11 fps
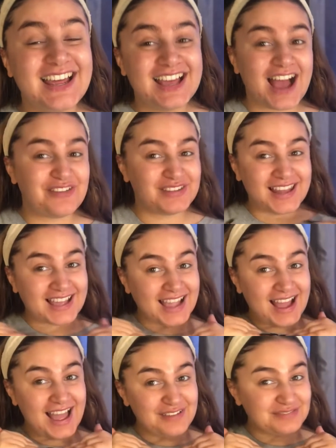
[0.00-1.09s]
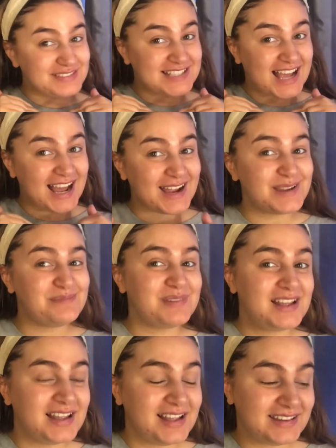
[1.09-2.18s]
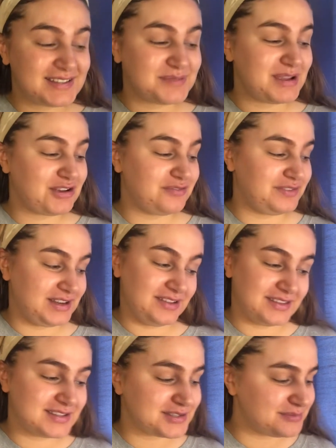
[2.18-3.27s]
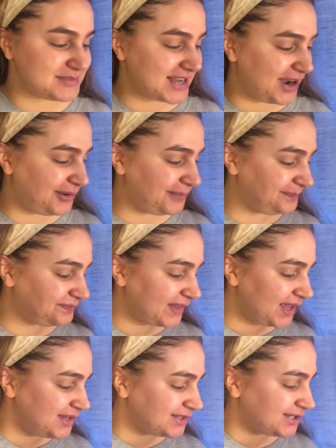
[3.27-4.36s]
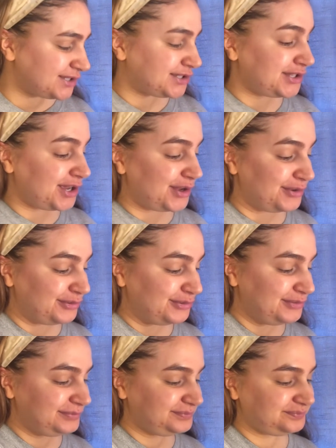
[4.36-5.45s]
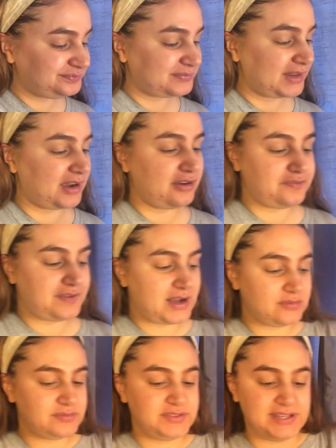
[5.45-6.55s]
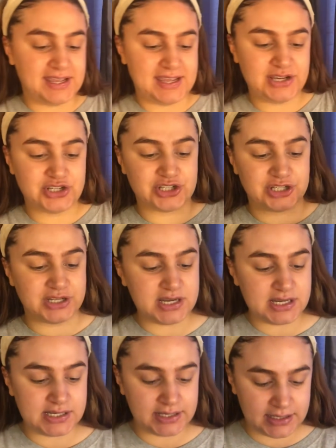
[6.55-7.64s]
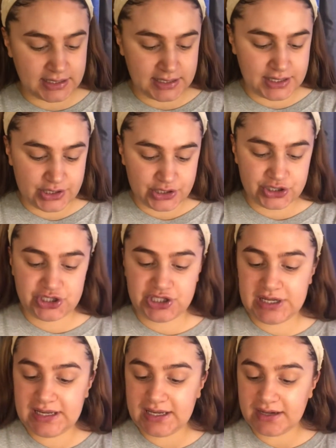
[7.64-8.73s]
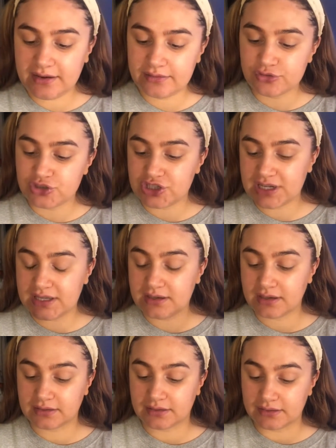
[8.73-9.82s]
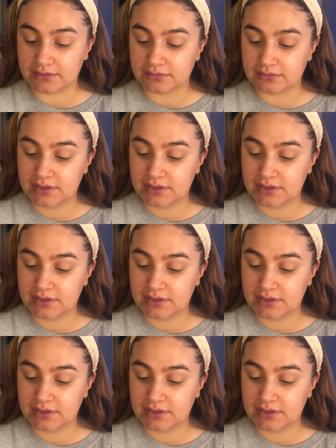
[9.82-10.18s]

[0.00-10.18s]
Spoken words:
I feel like every time there's a makeup video, this comes out. So I got a foundation, Shein, I don't know,